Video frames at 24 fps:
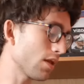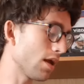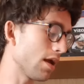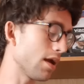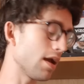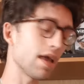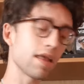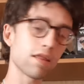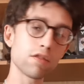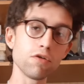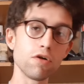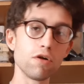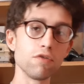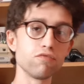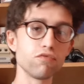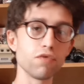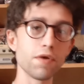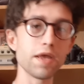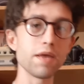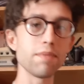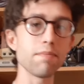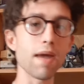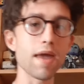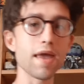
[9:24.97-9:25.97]
It's not a
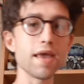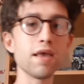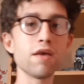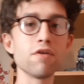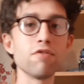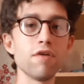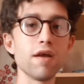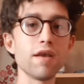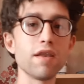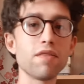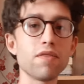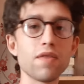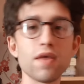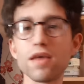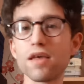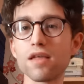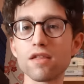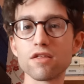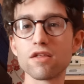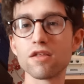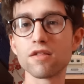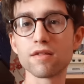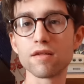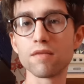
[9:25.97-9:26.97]
remake or anything,
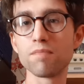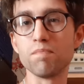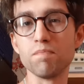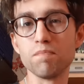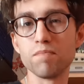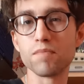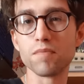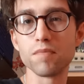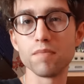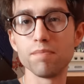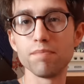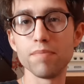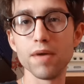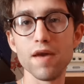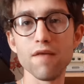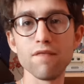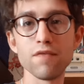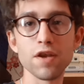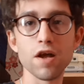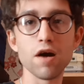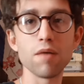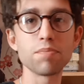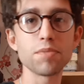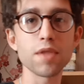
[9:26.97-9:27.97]
it's just a bit of
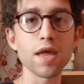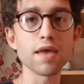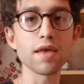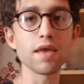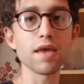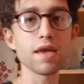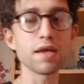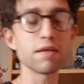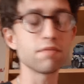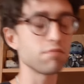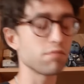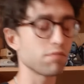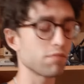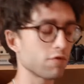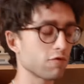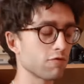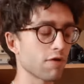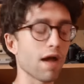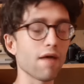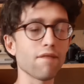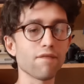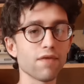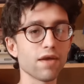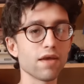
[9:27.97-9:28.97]
an updated
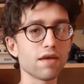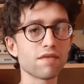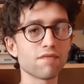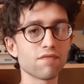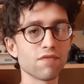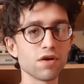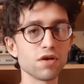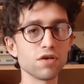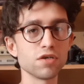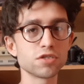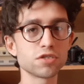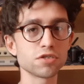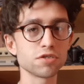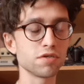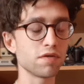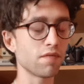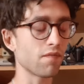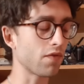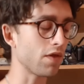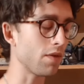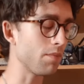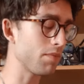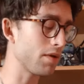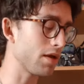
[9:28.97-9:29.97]
graphic version of
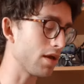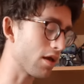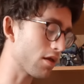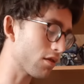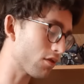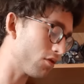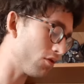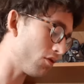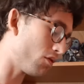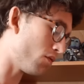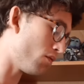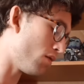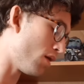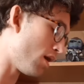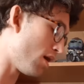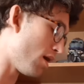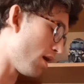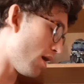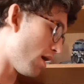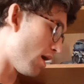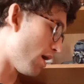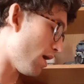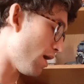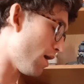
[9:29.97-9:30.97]
the PS2.
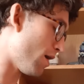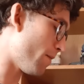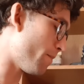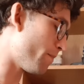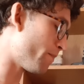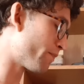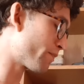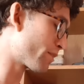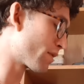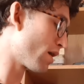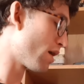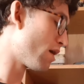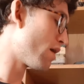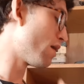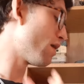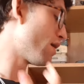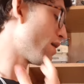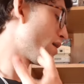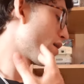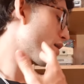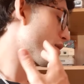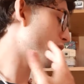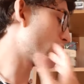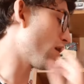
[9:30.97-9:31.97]

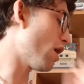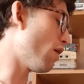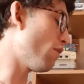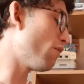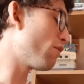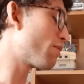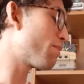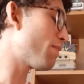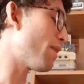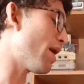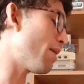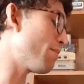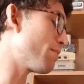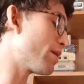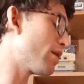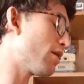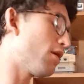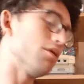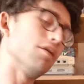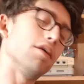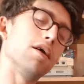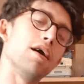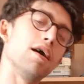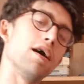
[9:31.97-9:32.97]
Star Wars Bounty
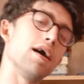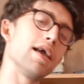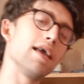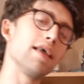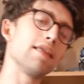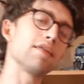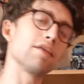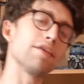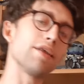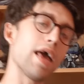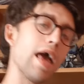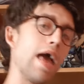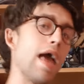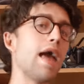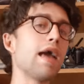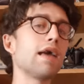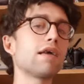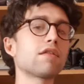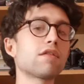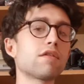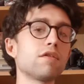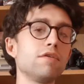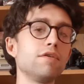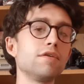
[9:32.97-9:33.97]
Hunter is an
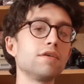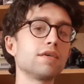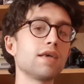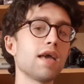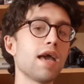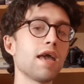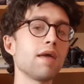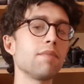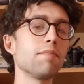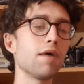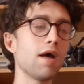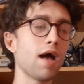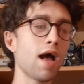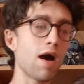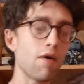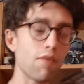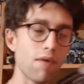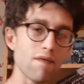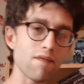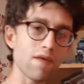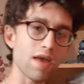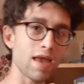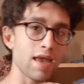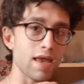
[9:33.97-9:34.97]
excellent game.
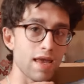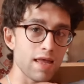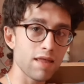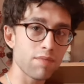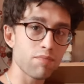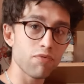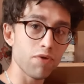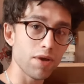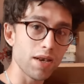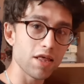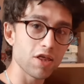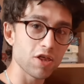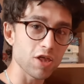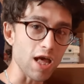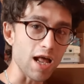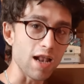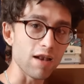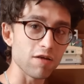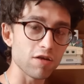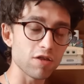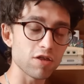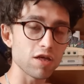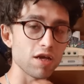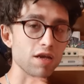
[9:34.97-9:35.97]
However, it is pretty
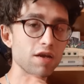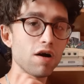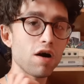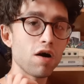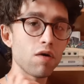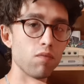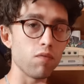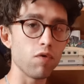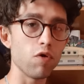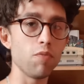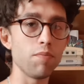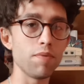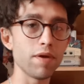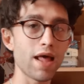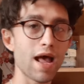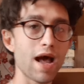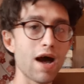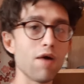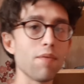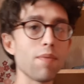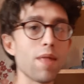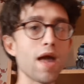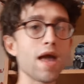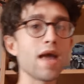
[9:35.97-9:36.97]
challenging. I will put it
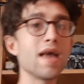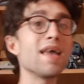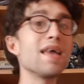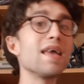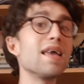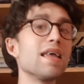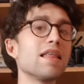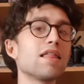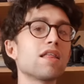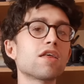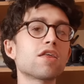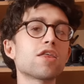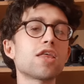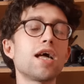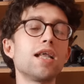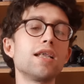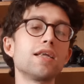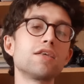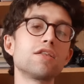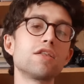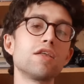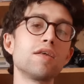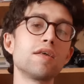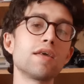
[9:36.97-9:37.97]
out there. It is a
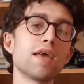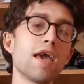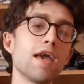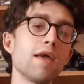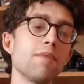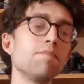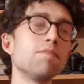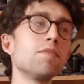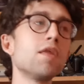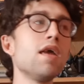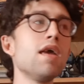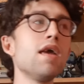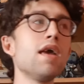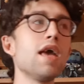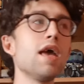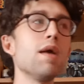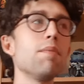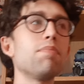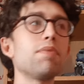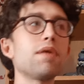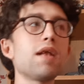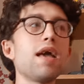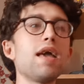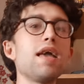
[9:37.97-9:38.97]
challenging game.
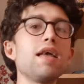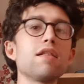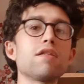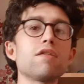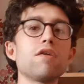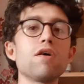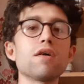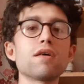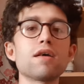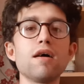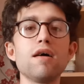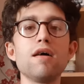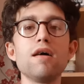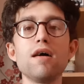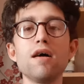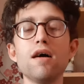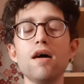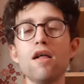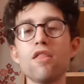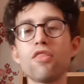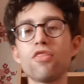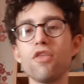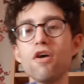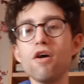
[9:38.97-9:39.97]
It plays like
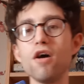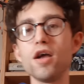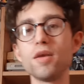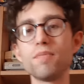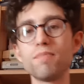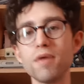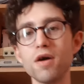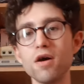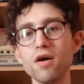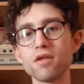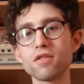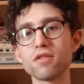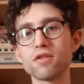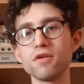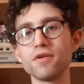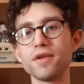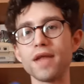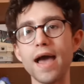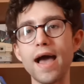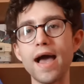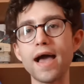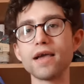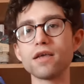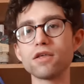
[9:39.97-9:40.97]
a third-person
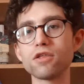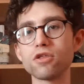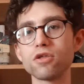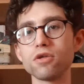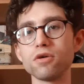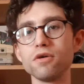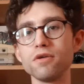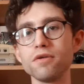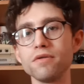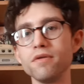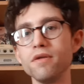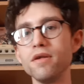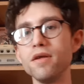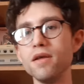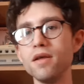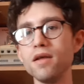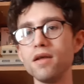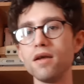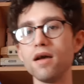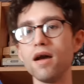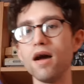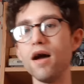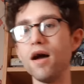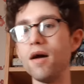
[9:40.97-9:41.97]
action
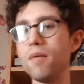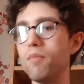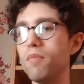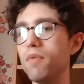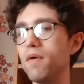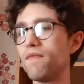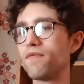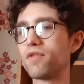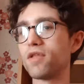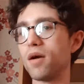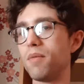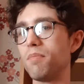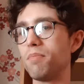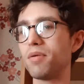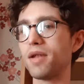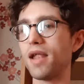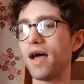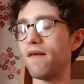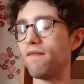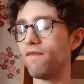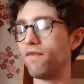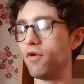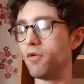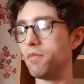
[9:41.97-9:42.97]
with some
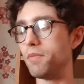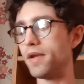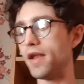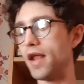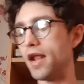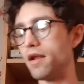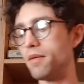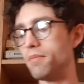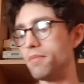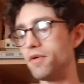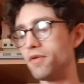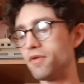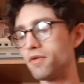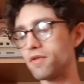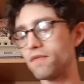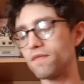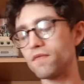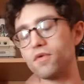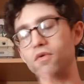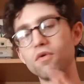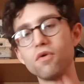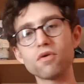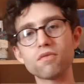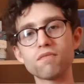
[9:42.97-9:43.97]
platforming elements, of
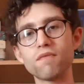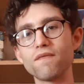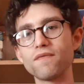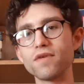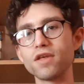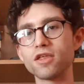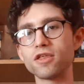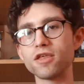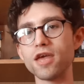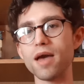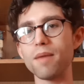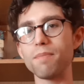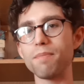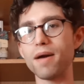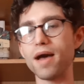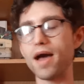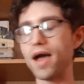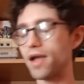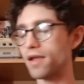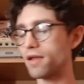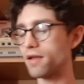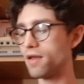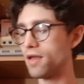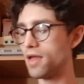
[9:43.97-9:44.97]
course, with your
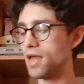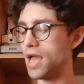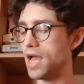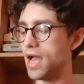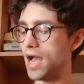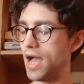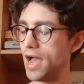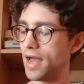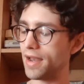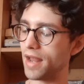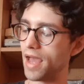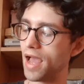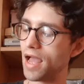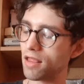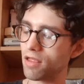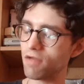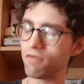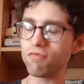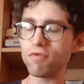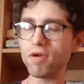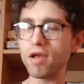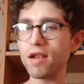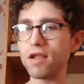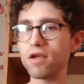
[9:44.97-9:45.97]
jetpack. And it has a
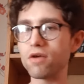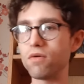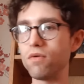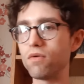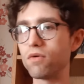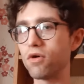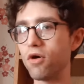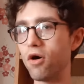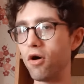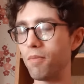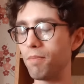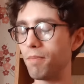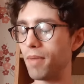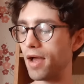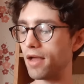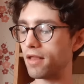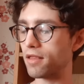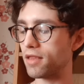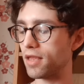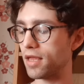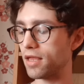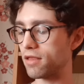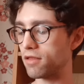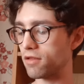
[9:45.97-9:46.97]
really cool combat
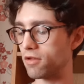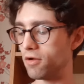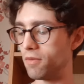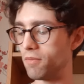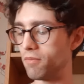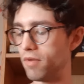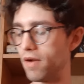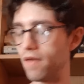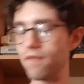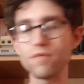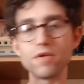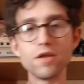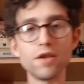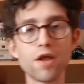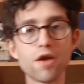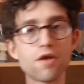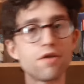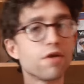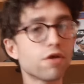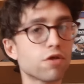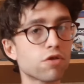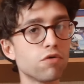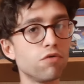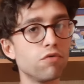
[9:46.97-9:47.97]
system with, you know,
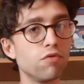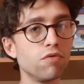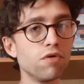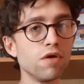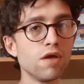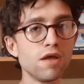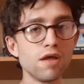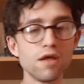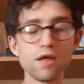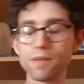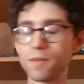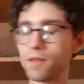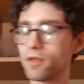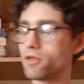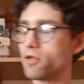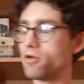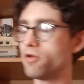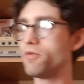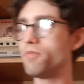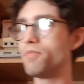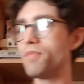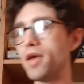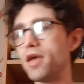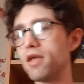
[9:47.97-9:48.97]
the
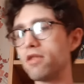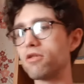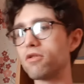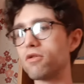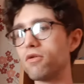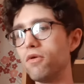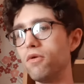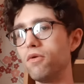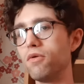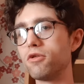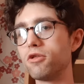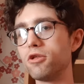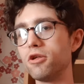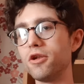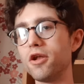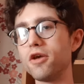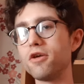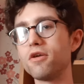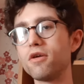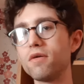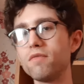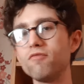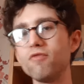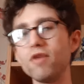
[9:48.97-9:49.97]
two pistols. You know,
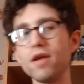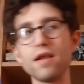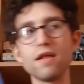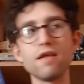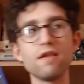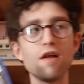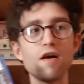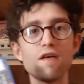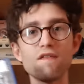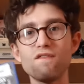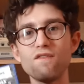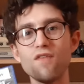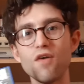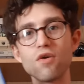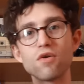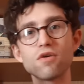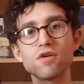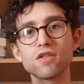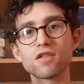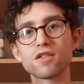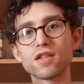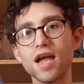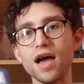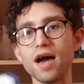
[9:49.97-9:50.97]
you can really, like,
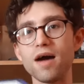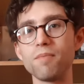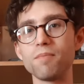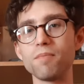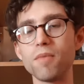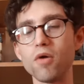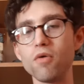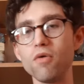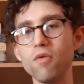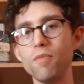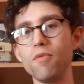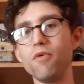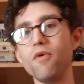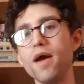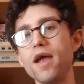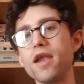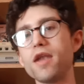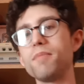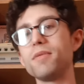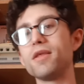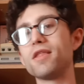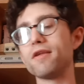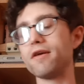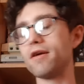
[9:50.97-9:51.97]
focus down multiple
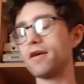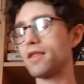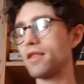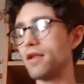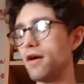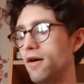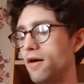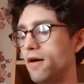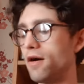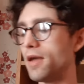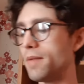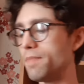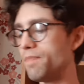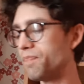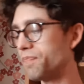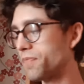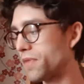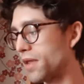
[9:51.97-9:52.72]
enemies at a time